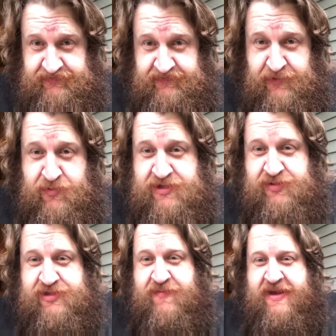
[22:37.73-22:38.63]
There once
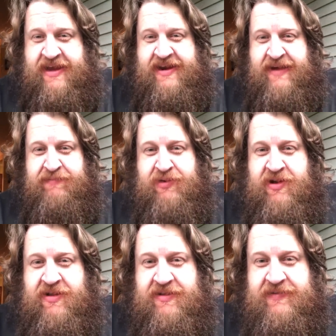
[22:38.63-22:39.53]
was a man named
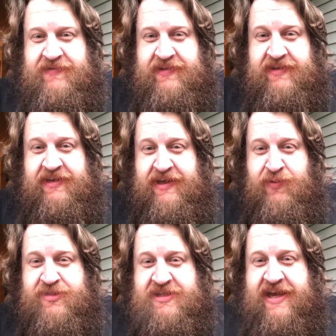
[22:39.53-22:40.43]
Paul. He
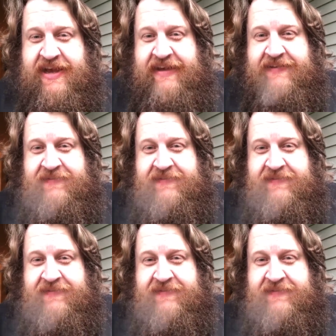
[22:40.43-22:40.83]
was gay.